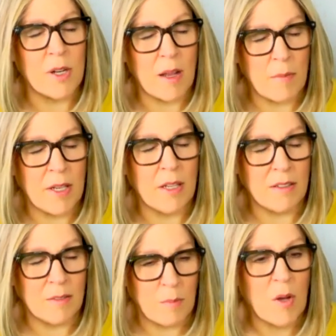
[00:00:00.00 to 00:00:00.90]
coming
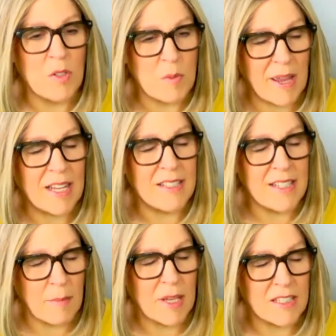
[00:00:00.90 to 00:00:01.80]

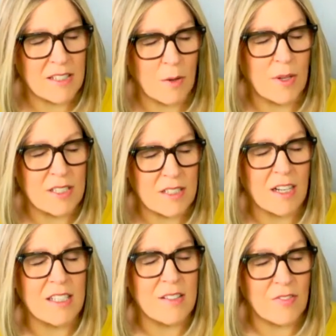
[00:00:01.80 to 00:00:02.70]
post-pandemic, so it's
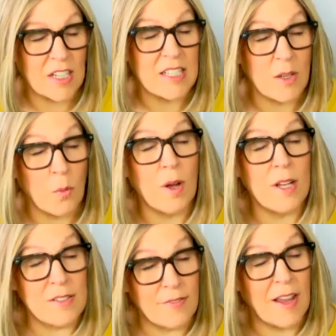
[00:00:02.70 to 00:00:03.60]
not as fun as it
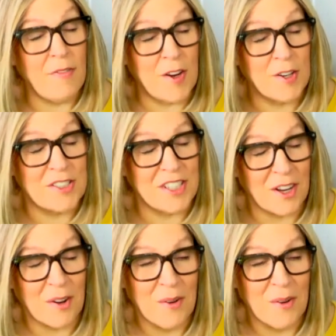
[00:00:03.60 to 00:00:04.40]
was 5 years ago.